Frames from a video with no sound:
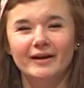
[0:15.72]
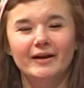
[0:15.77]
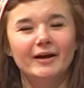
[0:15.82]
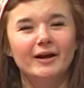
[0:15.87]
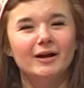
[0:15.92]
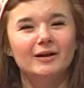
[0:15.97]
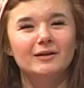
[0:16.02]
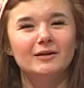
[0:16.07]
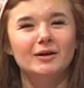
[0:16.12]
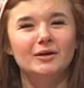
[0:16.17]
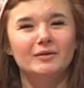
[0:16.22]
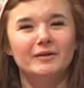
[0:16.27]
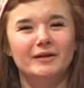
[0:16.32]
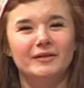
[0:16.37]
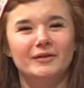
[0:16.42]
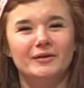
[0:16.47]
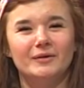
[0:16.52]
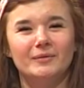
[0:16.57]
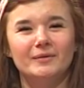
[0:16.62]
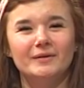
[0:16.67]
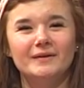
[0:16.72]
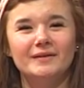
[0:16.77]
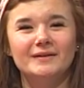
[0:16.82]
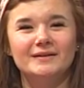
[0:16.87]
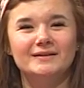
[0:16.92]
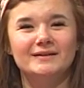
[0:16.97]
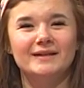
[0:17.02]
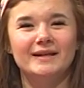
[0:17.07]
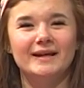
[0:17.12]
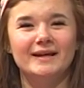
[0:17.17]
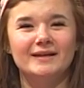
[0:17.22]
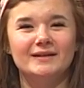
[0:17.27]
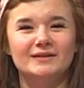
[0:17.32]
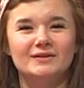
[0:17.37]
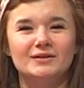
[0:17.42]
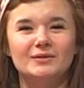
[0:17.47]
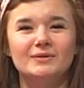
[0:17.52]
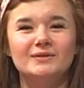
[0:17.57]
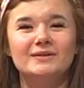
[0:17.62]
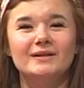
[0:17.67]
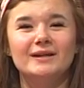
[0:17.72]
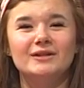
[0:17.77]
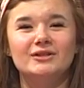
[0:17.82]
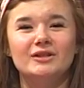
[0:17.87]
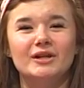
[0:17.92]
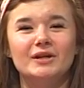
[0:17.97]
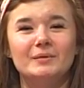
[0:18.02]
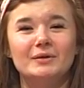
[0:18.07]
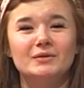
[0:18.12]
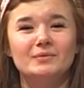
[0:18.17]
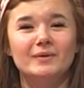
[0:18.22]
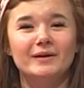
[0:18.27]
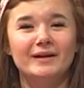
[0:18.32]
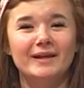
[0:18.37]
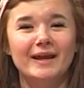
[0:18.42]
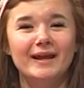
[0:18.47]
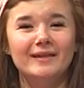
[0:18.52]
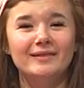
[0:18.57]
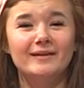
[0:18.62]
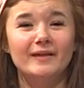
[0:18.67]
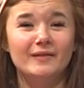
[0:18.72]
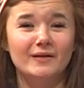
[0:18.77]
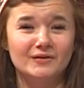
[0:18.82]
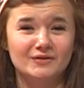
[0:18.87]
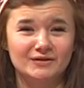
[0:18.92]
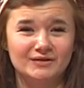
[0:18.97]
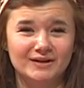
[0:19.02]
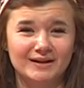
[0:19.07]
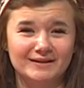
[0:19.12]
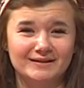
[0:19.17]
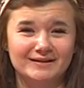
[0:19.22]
Hello, Olathe North. Today is Tuesday, January 28th, and these are today's